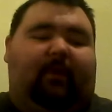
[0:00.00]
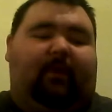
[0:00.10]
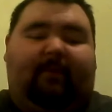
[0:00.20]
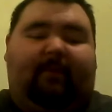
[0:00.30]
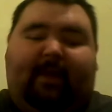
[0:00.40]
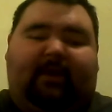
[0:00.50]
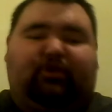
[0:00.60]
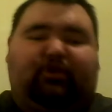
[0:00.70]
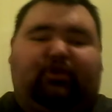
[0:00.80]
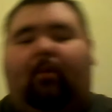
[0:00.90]
making a
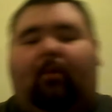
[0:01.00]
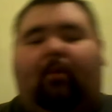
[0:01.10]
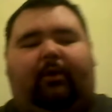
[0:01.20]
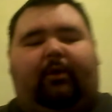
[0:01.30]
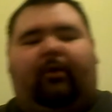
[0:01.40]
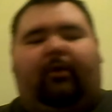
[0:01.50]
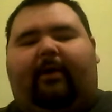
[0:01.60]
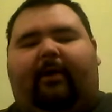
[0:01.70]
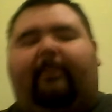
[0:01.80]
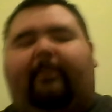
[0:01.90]
show and putting it out
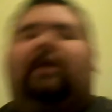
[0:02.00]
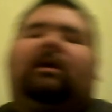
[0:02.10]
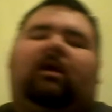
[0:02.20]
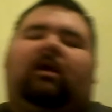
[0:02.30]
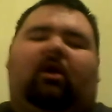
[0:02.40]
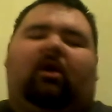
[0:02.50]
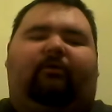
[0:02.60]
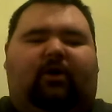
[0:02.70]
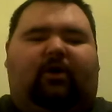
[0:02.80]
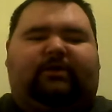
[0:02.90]
there, love the
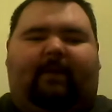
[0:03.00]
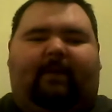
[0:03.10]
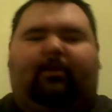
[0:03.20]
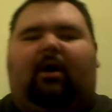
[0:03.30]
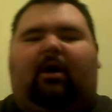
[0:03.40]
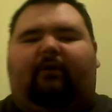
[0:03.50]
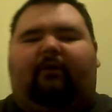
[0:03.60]
concept of